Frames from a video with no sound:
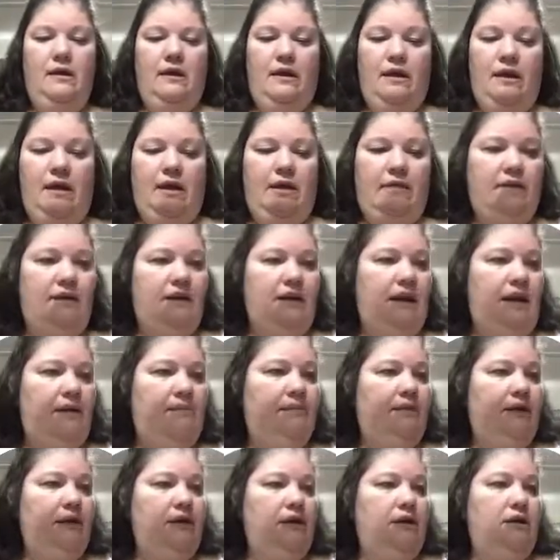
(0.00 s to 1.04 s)
And then
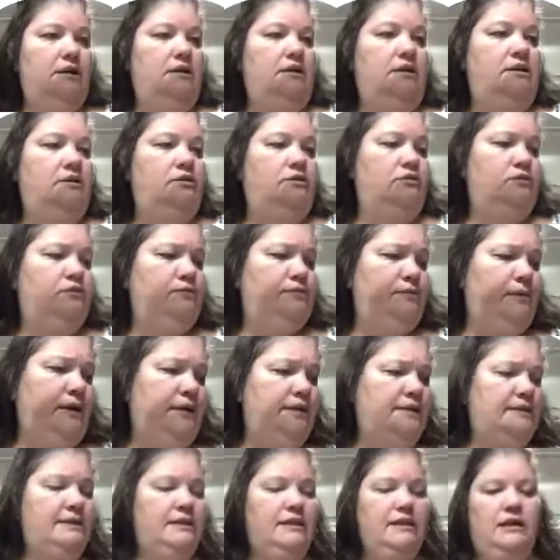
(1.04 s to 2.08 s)
I'm going to use my
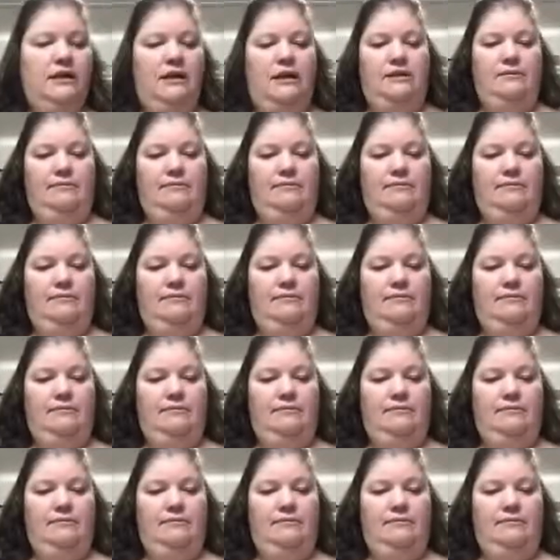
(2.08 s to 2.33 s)
silicone